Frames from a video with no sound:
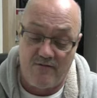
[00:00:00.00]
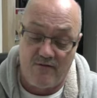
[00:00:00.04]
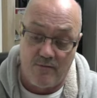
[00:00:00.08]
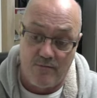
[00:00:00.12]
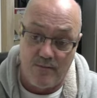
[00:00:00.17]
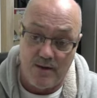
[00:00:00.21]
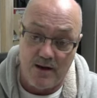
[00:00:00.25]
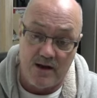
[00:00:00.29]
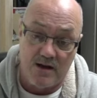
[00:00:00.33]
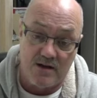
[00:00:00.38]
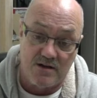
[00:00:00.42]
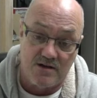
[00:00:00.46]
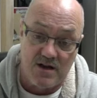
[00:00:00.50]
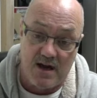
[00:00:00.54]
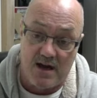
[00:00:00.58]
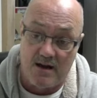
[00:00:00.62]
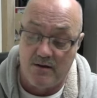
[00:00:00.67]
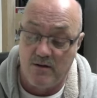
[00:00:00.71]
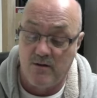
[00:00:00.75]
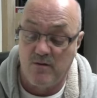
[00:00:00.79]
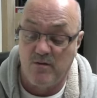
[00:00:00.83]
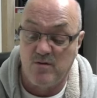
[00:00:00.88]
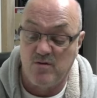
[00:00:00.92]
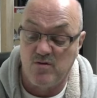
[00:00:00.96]
familiar
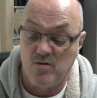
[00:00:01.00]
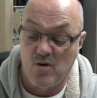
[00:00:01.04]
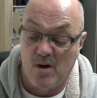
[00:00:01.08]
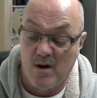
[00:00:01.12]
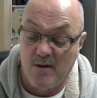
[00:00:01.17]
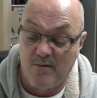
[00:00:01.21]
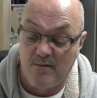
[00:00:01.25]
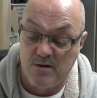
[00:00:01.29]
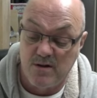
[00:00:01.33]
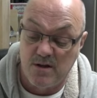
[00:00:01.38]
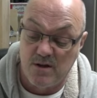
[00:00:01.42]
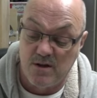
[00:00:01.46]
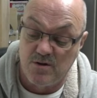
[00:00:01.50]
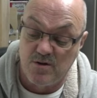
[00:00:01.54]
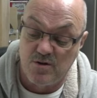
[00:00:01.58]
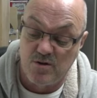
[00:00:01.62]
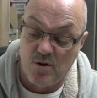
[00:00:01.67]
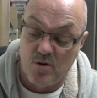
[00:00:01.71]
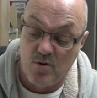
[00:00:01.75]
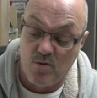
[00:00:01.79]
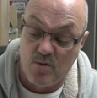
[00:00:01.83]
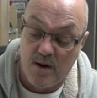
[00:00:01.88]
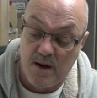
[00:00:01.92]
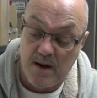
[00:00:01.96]
sound of the drivers
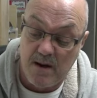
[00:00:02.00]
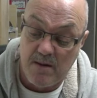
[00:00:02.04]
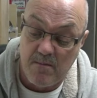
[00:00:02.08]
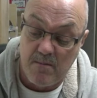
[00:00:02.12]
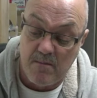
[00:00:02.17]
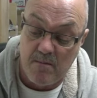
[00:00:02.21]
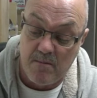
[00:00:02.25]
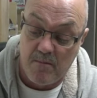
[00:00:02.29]
installing.